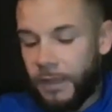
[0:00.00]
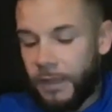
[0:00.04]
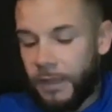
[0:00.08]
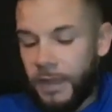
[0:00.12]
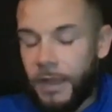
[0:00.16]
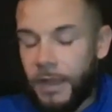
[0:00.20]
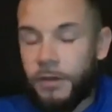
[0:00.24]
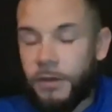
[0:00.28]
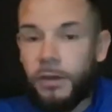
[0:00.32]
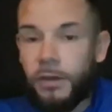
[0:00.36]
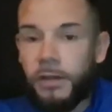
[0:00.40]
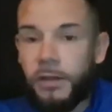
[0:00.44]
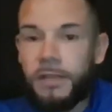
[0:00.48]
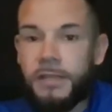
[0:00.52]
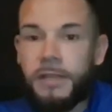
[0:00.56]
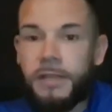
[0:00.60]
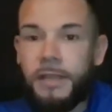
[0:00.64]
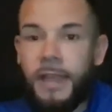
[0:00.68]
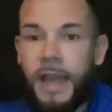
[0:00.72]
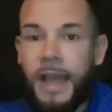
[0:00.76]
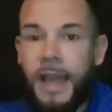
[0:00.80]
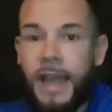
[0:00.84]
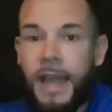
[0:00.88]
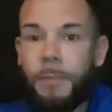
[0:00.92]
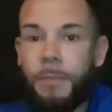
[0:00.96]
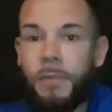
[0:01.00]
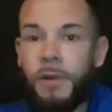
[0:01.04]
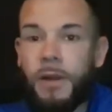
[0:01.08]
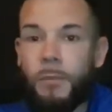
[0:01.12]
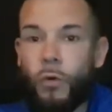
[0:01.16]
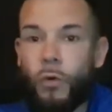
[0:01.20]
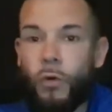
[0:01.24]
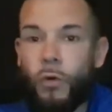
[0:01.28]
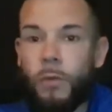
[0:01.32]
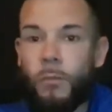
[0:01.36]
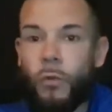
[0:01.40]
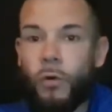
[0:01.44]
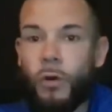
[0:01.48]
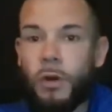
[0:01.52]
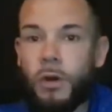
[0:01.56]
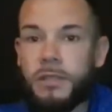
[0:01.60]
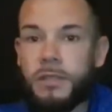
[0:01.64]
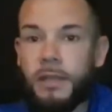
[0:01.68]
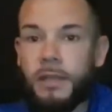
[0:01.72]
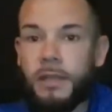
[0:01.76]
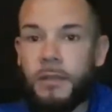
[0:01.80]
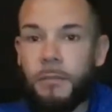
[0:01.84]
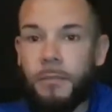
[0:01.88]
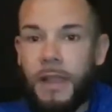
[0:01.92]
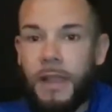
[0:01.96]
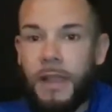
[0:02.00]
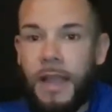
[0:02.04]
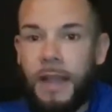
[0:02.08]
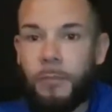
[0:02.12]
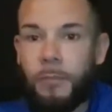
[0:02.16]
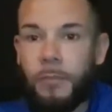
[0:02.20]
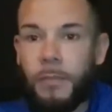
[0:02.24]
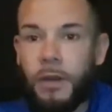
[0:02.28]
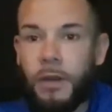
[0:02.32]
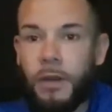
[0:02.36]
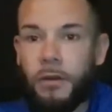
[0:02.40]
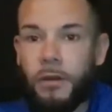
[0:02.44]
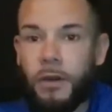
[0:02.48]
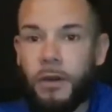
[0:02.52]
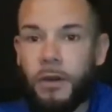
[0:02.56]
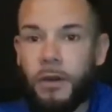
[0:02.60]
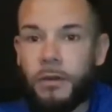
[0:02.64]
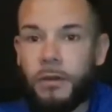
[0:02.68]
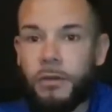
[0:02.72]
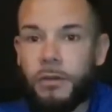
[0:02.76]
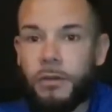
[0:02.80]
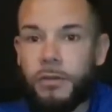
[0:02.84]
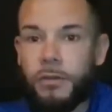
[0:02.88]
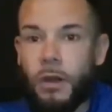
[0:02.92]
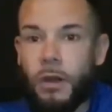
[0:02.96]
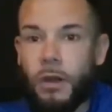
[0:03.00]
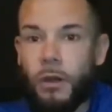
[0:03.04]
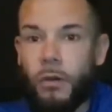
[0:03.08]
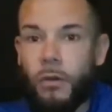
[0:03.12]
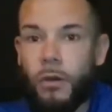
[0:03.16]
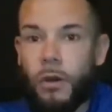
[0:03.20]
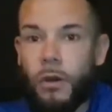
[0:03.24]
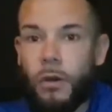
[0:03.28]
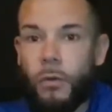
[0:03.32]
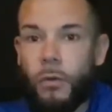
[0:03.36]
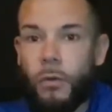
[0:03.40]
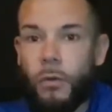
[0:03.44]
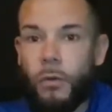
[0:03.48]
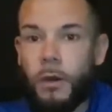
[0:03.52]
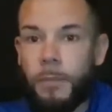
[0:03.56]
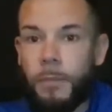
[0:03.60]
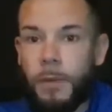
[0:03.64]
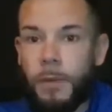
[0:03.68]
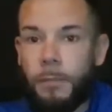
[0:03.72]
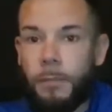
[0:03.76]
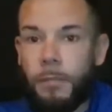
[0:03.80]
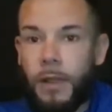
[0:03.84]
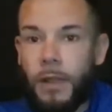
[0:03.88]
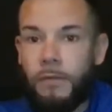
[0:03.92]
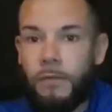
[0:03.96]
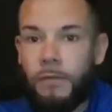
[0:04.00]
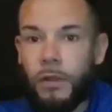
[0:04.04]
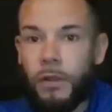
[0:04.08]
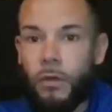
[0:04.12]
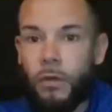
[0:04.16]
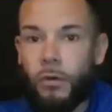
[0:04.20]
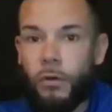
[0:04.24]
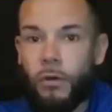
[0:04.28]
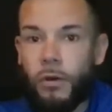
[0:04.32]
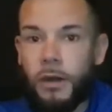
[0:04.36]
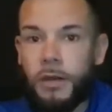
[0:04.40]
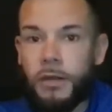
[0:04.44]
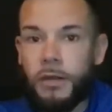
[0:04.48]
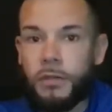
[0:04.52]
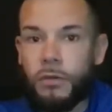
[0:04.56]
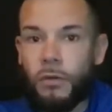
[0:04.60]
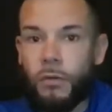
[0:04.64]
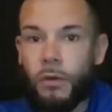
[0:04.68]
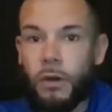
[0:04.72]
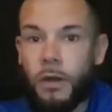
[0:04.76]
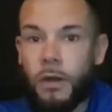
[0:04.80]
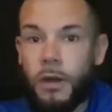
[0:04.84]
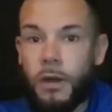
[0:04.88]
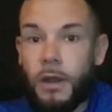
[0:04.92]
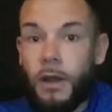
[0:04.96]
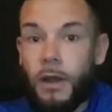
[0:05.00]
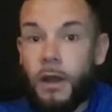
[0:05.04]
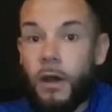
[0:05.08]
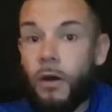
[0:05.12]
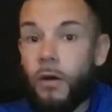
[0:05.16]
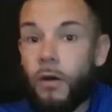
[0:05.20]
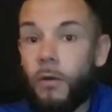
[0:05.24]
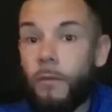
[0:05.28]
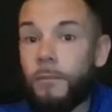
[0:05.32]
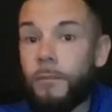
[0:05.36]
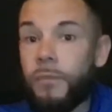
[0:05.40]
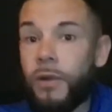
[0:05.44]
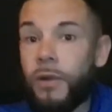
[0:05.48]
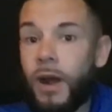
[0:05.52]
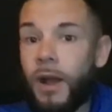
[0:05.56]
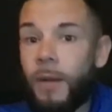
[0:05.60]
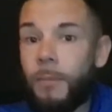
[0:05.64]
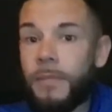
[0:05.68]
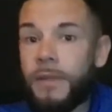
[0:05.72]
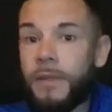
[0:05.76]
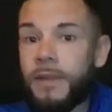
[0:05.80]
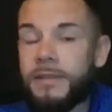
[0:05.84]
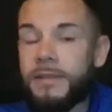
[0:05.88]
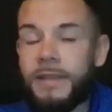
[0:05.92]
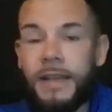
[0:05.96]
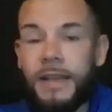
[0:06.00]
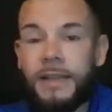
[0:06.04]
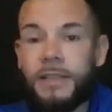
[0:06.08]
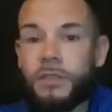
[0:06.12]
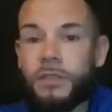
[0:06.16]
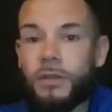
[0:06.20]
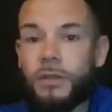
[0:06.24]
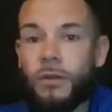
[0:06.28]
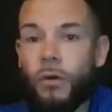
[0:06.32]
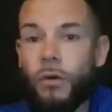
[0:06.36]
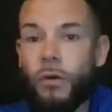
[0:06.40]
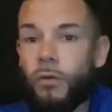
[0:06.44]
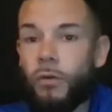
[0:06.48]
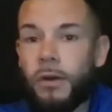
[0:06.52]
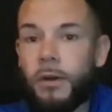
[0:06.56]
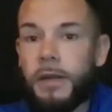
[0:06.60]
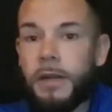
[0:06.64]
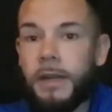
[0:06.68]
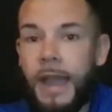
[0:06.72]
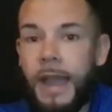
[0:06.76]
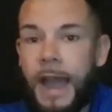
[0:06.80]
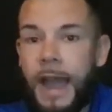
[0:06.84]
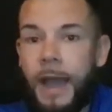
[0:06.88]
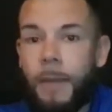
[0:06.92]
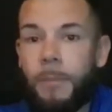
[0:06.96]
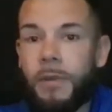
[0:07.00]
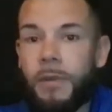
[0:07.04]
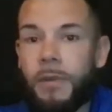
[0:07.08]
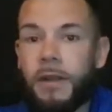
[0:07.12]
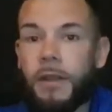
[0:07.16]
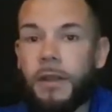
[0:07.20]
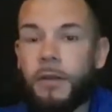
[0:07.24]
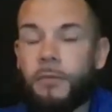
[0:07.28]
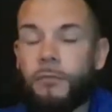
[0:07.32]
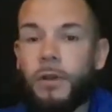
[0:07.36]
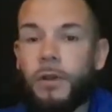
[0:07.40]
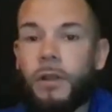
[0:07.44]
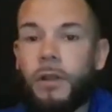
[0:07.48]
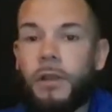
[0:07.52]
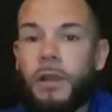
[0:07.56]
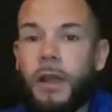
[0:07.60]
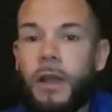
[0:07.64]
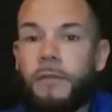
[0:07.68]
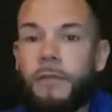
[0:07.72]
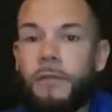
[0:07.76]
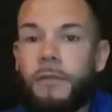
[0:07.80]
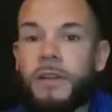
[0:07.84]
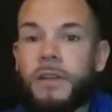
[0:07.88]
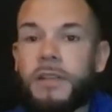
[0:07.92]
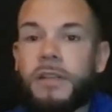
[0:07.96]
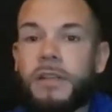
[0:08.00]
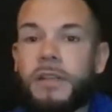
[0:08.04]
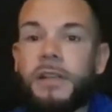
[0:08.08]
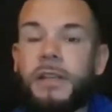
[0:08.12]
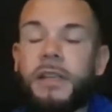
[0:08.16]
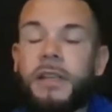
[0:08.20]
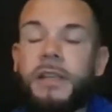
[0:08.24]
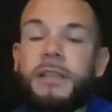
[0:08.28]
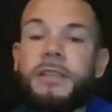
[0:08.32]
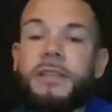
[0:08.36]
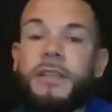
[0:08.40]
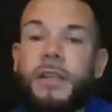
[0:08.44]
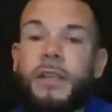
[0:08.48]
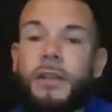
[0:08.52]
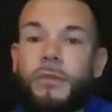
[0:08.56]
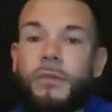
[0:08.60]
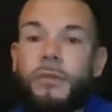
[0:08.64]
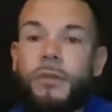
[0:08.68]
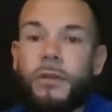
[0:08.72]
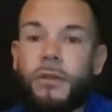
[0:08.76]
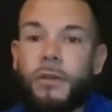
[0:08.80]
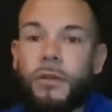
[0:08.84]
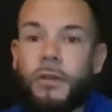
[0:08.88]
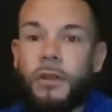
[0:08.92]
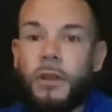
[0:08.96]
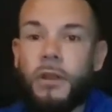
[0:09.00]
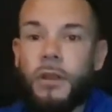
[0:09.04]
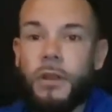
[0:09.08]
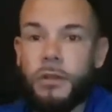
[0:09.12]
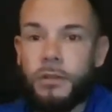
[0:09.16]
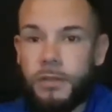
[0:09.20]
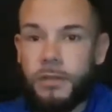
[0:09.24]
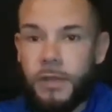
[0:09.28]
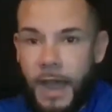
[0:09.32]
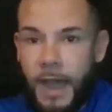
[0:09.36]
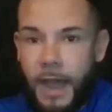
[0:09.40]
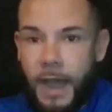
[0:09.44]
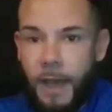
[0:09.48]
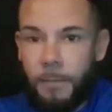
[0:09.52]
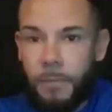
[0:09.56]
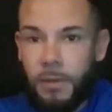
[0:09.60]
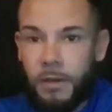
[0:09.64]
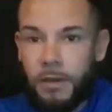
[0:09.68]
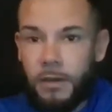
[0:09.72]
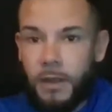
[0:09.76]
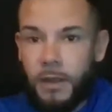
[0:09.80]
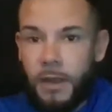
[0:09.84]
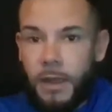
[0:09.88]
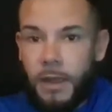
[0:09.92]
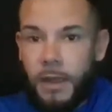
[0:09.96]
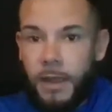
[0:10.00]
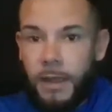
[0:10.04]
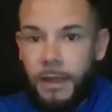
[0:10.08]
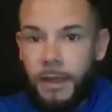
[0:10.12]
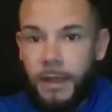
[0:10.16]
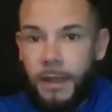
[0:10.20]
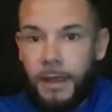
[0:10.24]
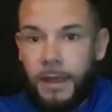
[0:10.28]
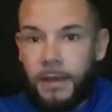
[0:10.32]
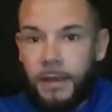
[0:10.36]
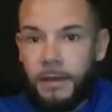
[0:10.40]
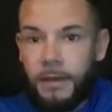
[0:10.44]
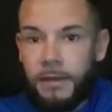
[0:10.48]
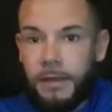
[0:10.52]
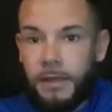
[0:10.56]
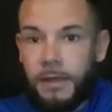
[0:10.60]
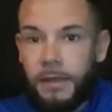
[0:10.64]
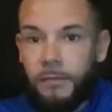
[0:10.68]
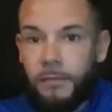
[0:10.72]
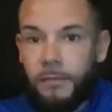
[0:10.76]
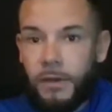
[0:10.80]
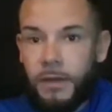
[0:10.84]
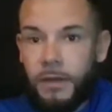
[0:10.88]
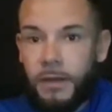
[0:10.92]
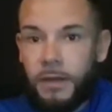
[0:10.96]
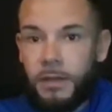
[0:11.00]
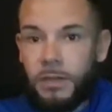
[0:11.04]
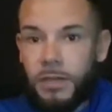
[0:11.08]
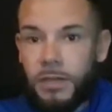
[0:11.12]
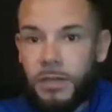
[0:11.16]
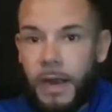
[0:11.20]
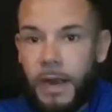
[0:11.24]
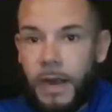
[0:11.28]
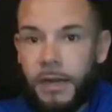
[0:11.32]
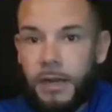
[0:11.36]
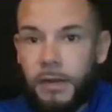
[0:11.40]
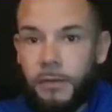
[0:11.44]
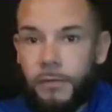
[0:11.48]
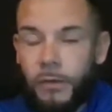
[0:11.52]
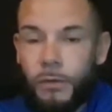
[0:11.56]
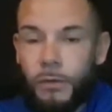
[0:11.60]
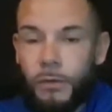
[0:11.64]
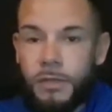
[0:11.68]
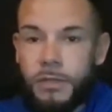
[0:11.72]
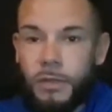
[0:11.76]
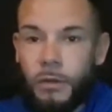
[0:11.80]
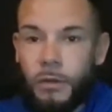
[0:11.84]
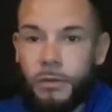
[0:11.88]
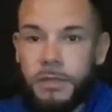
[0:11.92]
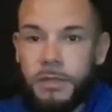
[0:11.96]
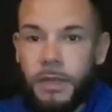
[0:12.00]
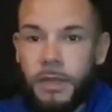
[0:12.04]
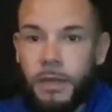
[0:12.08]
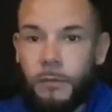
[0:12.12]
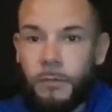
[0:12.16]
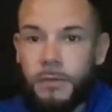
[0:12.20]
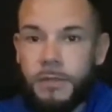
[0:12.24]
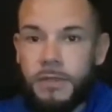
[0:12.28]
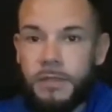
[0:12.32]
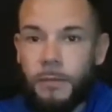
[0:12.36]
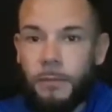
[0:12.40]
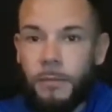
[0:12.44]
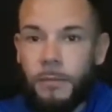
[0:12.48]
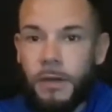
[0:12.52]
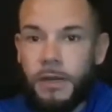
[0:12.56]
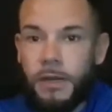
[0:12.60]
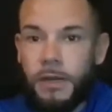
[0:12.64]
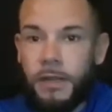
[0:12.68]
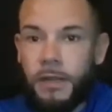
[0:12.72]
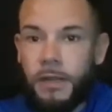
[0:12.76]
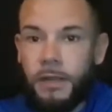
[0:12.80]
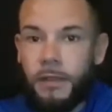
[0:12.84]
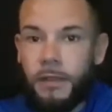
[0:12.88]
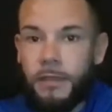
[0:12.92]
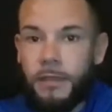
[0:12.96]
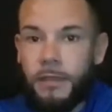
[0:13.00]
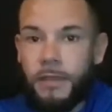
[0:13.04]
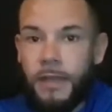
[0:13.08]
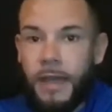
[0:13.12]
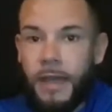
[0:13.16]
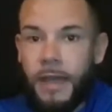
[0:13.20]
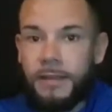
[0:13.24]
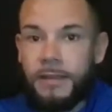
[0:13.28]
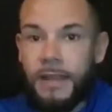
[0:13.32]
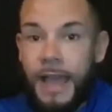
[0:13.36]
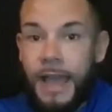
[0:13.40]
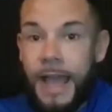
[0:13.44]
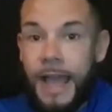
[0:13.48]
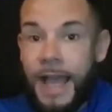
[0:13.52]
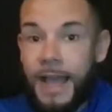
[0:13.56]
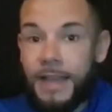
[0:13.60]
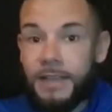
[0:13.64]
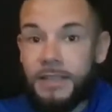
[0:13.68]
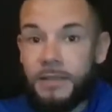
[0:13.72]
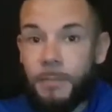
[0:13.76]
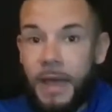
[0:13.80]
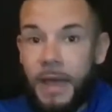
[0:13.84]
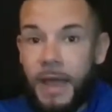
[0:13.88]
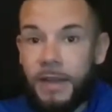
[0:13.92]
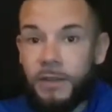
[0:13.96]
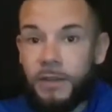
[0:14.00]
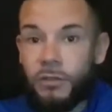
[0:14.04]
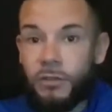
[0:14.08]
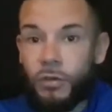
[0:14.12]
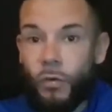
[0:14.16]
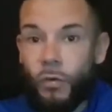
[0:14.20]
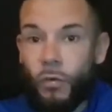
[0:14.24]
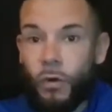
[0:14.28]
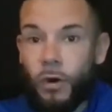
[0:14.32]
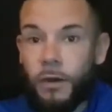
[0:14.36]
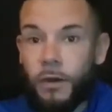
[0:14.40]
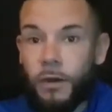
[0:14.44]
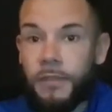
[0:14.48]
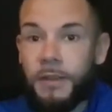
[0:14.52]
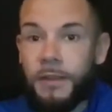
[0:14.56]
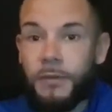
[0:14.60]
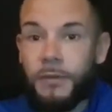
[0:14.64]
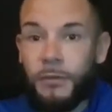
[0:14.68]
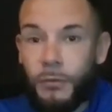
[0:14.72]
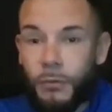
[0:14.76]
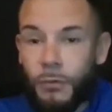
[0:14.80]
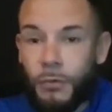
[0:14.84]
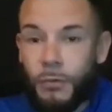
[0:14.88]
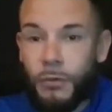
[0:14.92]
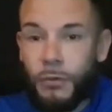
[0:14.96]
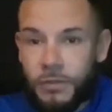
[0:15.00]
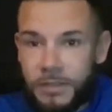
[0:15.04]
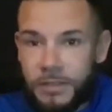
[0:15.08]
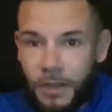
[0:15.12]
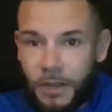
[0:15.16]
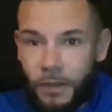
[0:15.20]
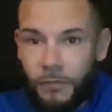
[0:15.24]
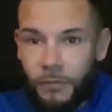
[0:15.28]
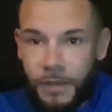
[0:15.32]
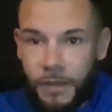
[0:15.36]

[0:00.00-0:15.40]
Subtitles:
And you're going to see that happening more and more. It's like the Black Mirror show where people have a low credit score. Problem is, that's already happening in real life, and it's going to continue to happen. And even in China, if you associate with somebody that has a bad score, then you yourself